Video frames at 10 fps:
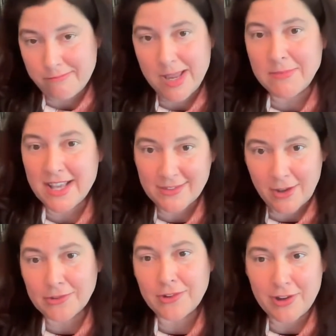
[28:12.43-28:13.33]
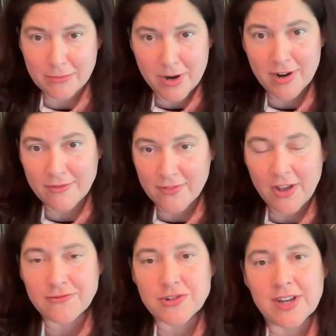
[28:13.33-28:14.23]
Maybe that's also another part
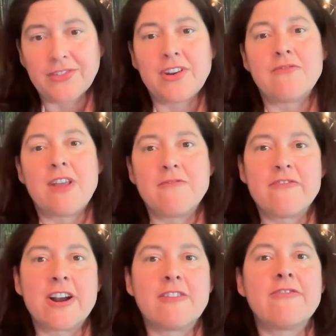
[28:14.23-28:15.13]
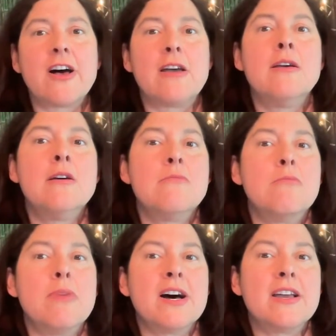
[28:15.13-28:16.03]
of trust and verify.
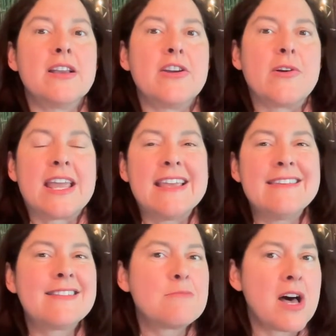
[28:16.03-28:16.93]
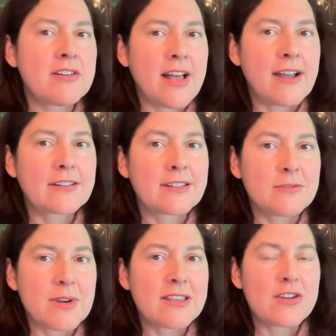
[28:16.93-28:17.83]
But, is the model acting
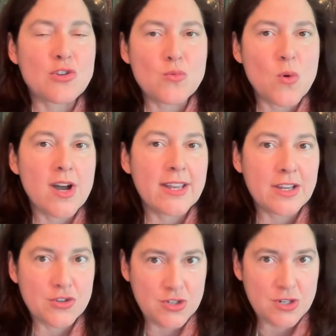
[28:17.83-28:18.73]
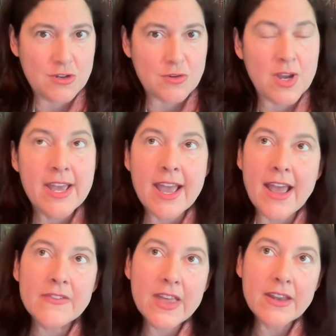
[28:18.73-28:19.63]
the way that you want it to?
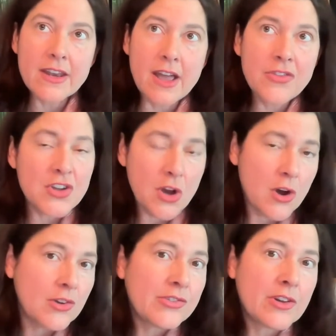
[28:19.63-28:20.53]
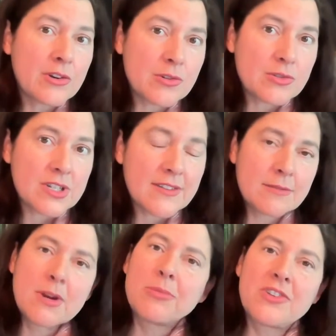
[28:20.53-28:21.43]
And then I think also, does
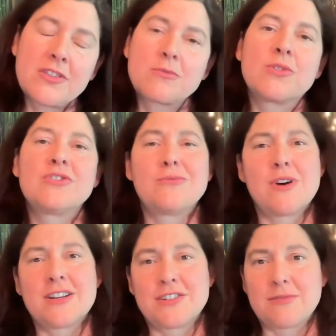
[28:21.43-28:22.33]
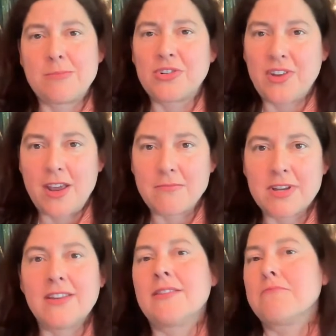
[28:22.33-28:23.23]
it represent the world you want it to represent?
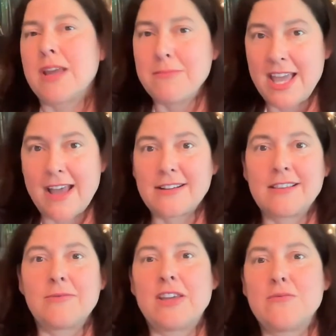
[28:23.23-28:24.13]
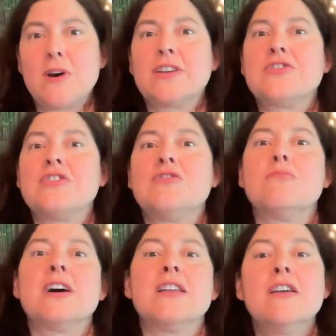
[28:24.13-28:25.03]
Because it may be acting the way you want it to,
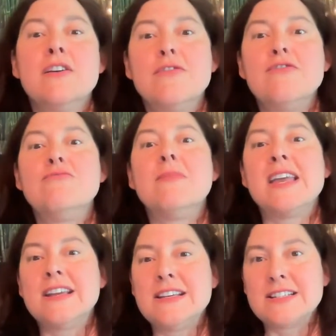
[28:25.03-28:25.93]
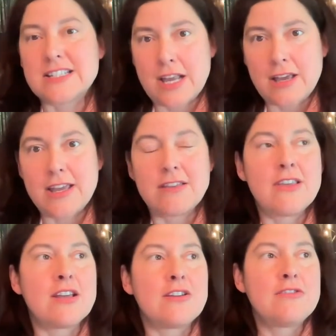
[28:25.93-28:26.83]
but you may decide
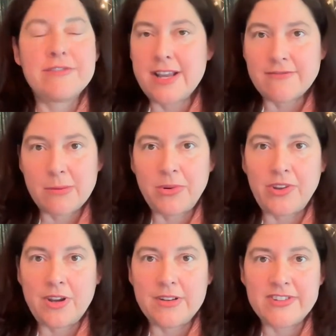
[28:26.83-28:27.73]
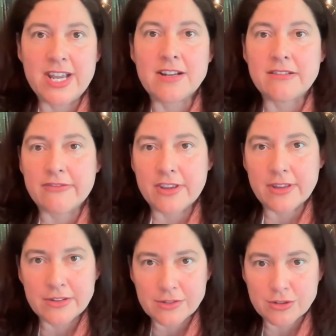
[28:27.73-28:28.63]
that you don't have representative data for the
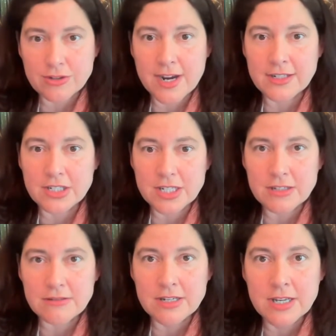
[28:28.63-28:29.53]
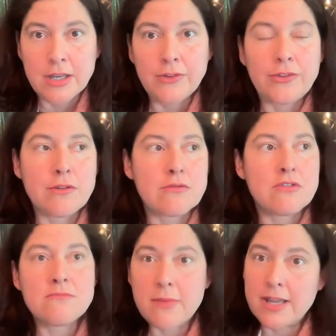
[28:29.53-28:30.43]
things that you're trying to do. So
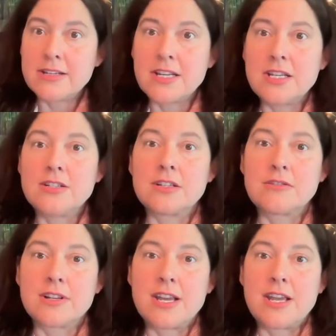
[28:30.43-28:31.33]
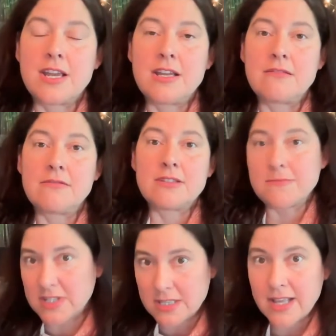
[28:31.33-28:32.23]
you might need to create
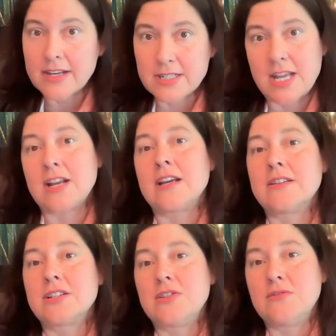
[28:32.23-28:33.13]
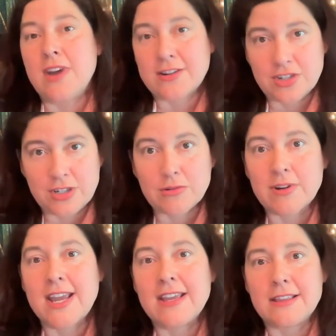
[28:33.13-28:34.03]
some synthetic data to actually
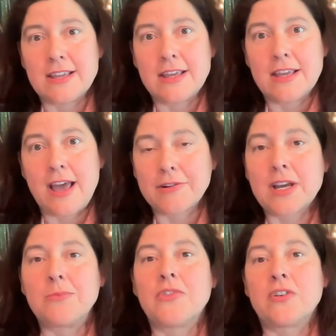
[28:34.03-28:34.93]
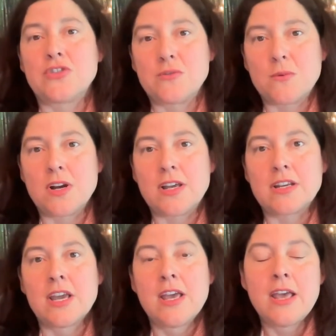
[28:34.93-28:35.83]
create the outcomes that you want.